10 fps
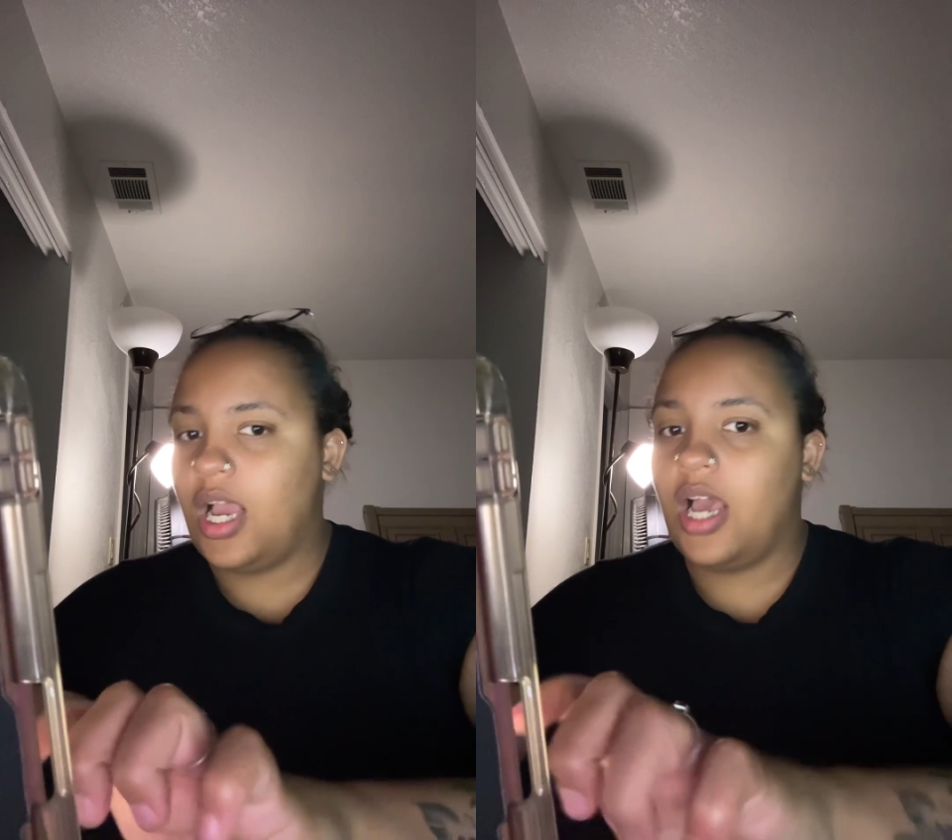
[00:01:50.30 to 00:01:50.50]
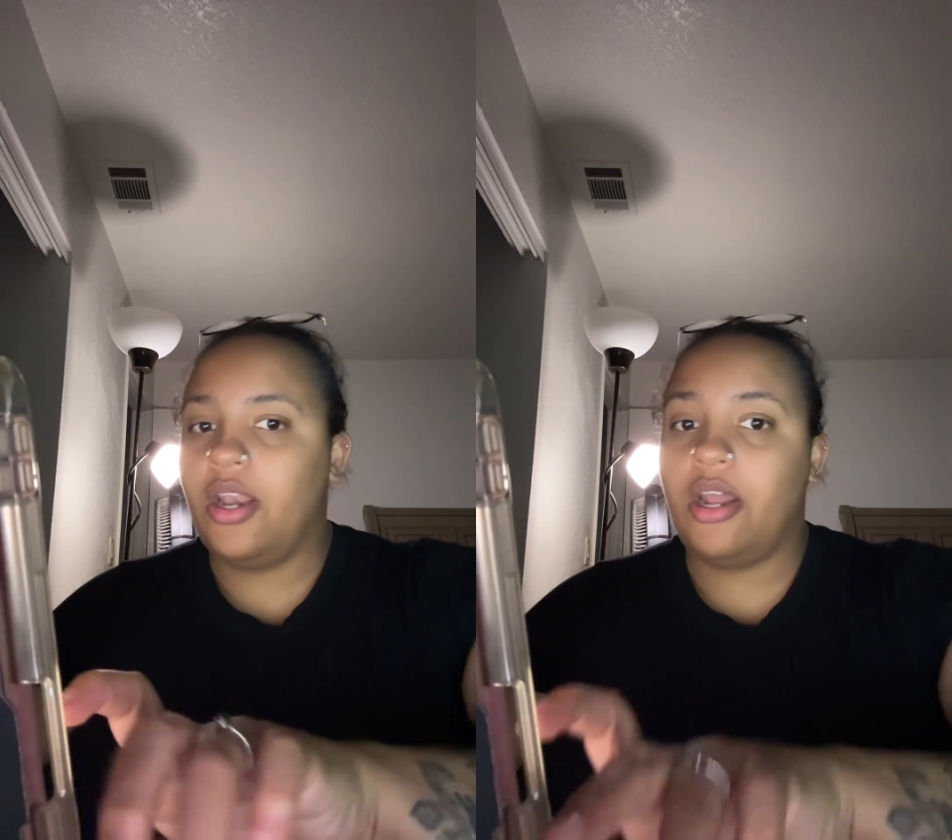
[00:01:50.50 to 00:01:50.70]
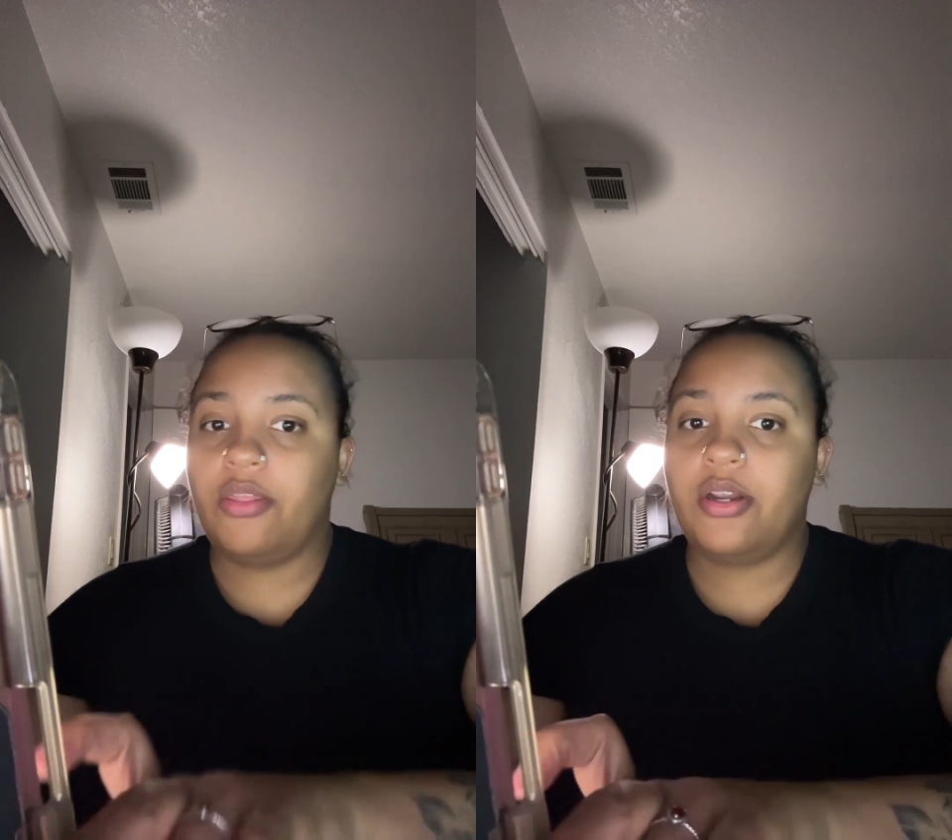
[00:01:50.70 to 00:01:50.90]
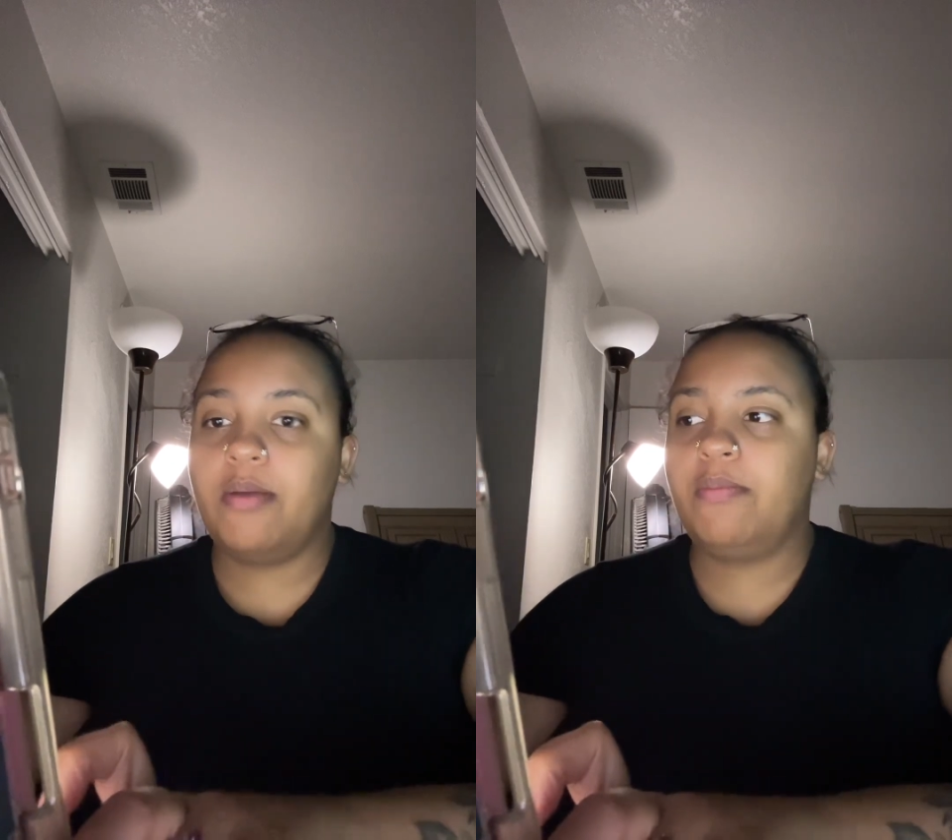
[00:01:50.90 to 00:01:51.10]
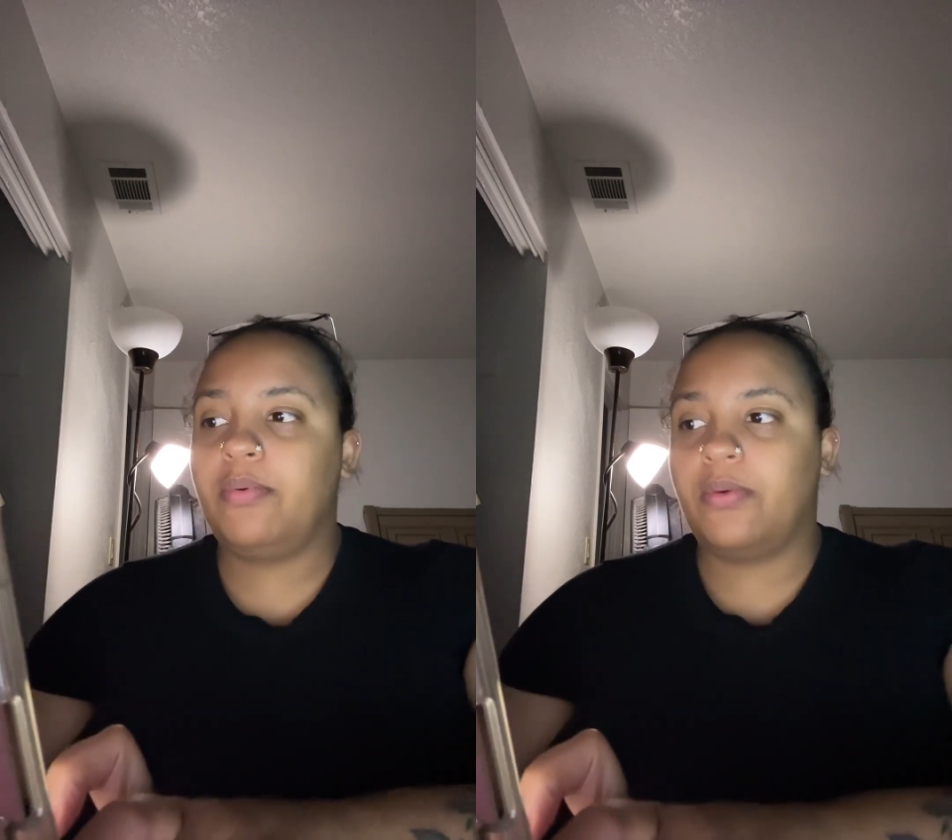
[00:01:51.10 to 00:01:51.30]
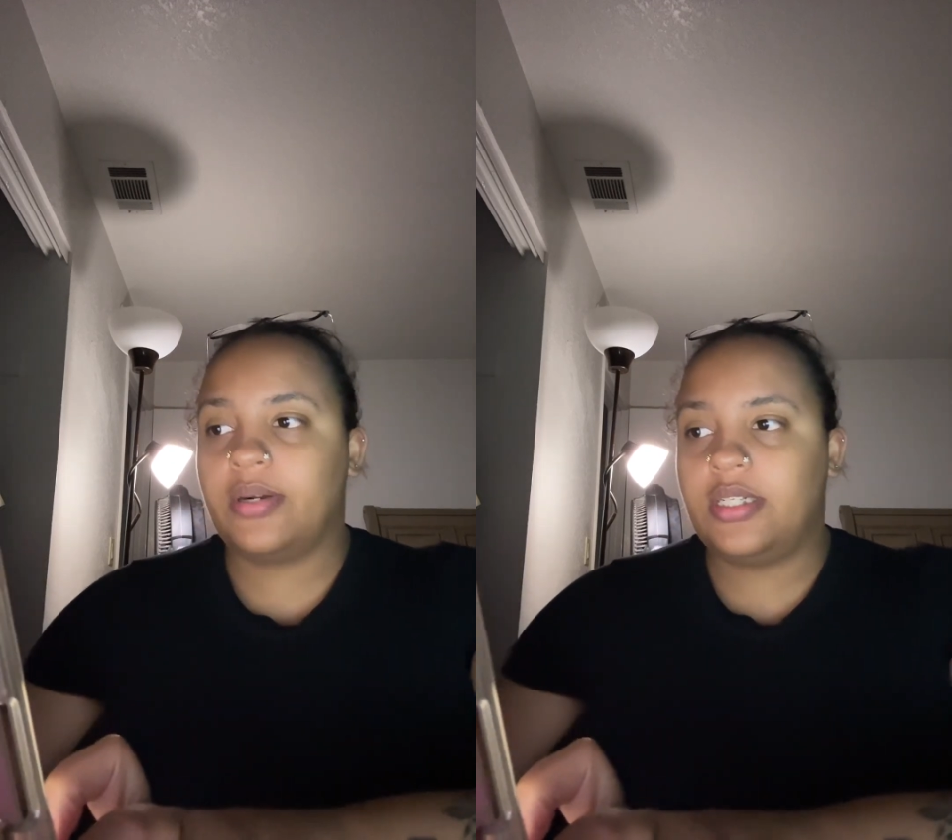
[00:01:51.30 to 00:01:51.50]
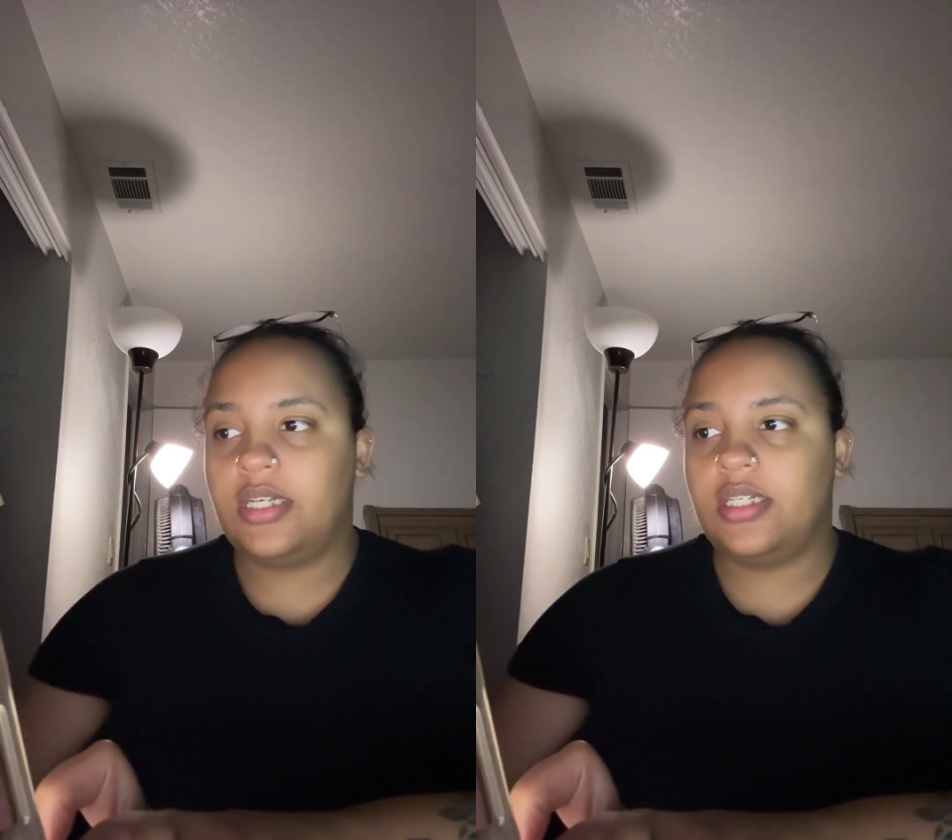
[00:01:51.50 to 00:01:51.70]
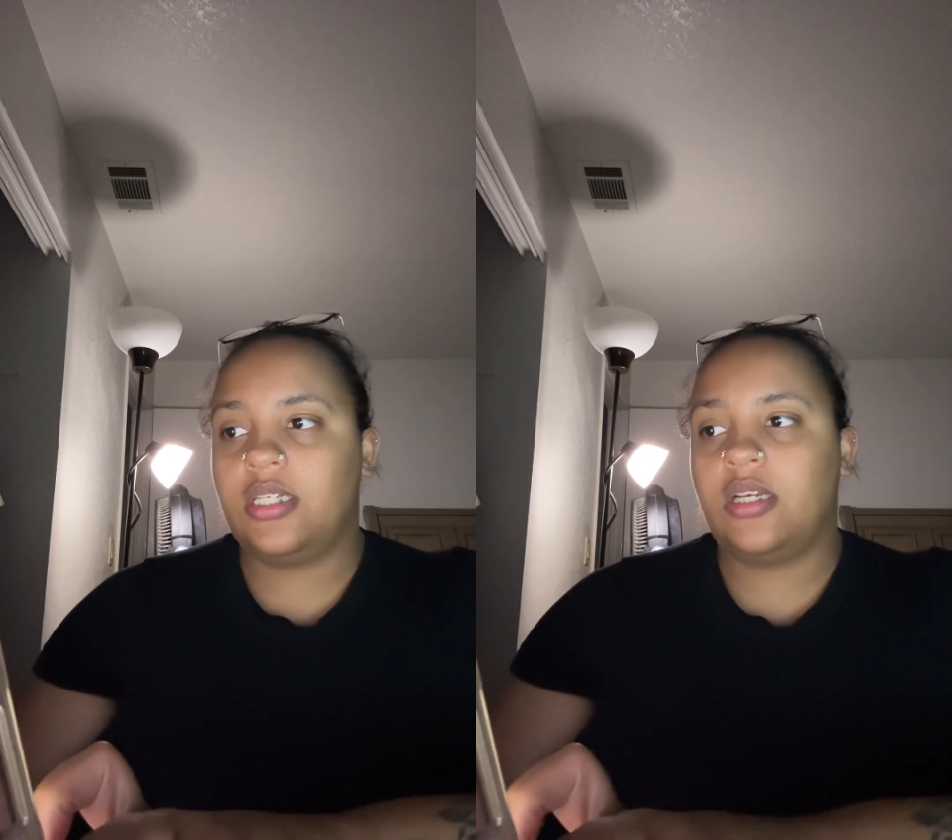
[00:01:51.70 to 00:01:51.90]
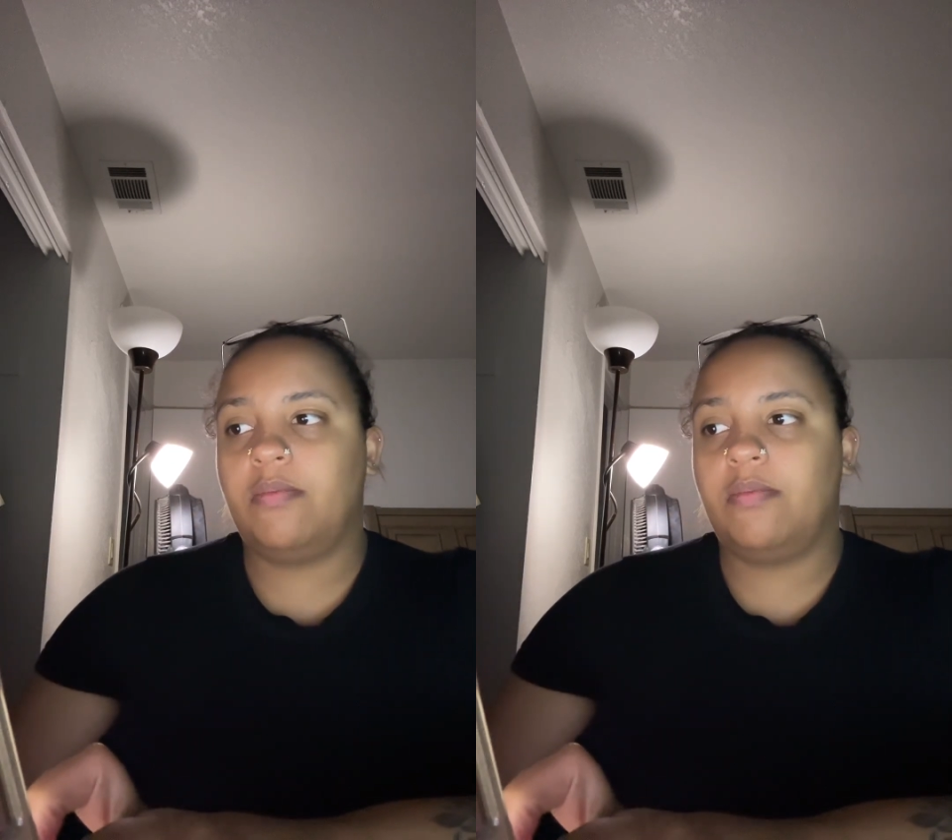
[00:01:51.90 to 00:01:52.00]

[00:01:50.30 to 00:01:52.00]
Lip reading: Another important